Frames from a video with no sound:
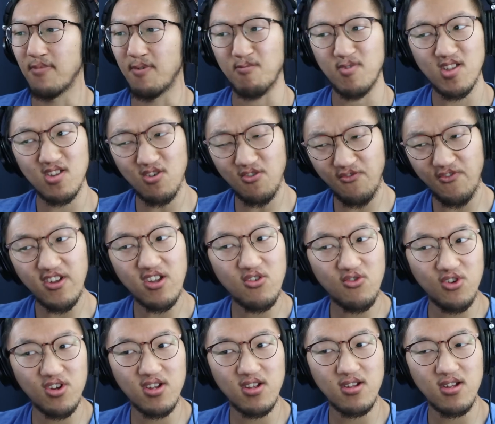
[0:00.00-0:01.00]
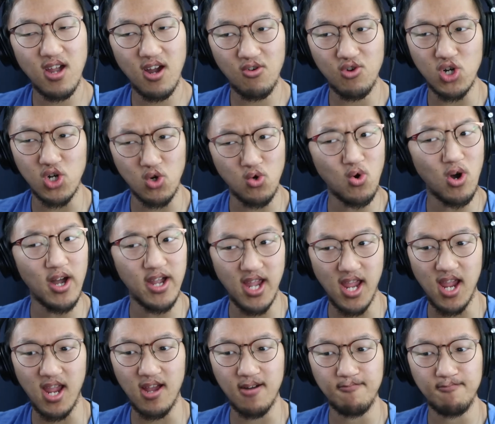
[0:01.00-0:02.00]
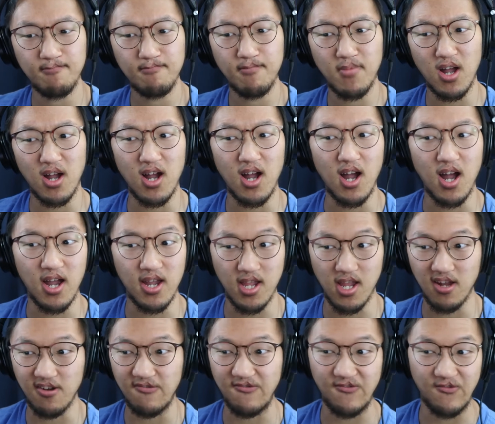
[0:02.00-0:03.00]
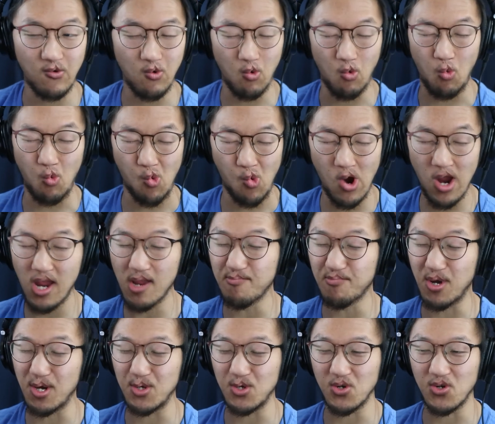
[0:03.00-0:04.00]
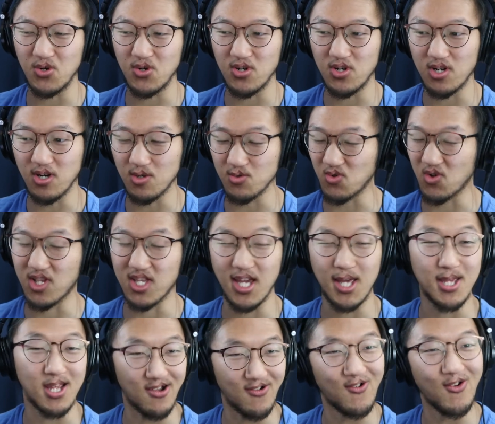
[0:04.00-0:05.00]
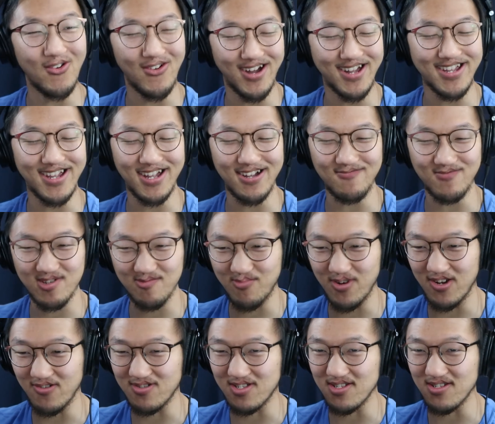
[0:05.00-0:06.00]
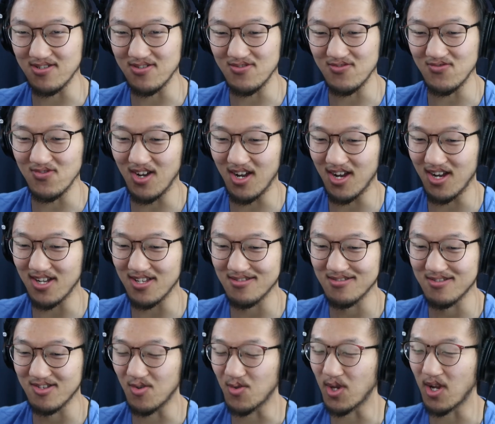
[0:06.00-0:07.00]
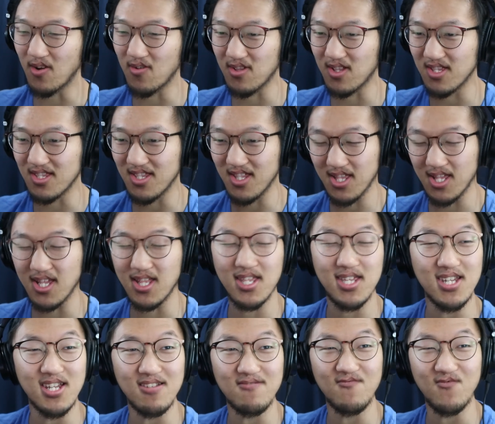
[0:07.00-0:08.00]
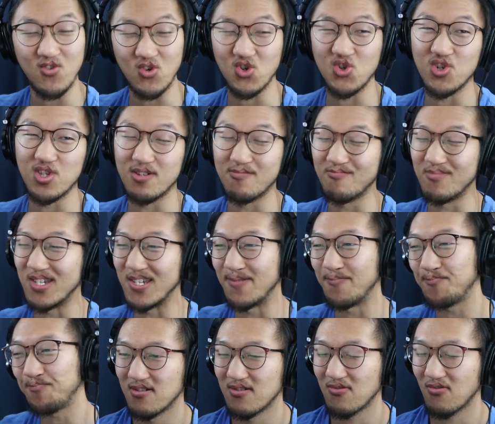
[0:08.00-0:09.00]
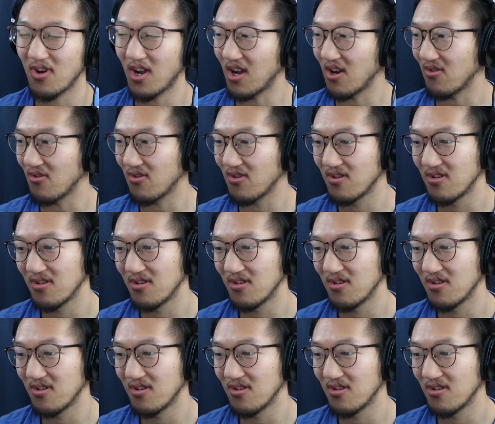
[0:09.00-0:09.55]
I'm still figuring out who I am. I have way better understanding of who I am compared to 2016 version of me. Wow.